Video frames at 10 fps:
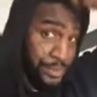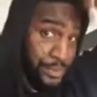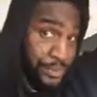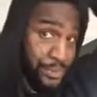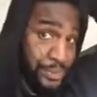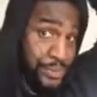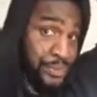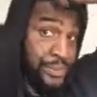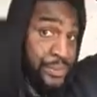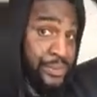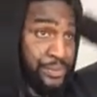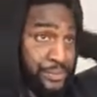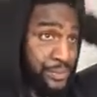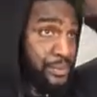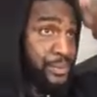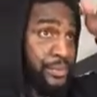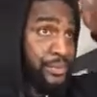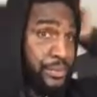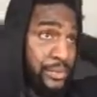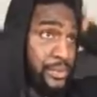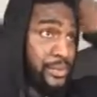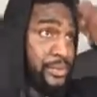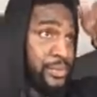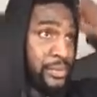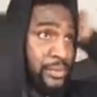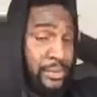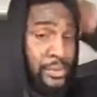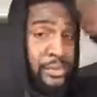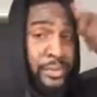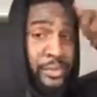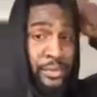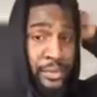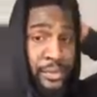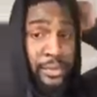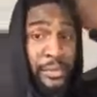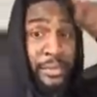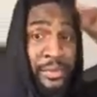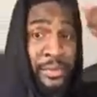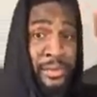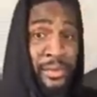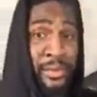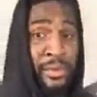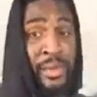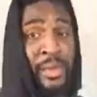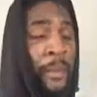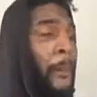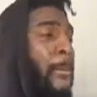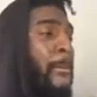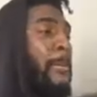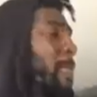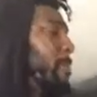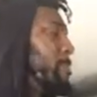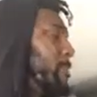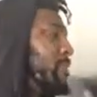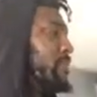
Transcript: (silence)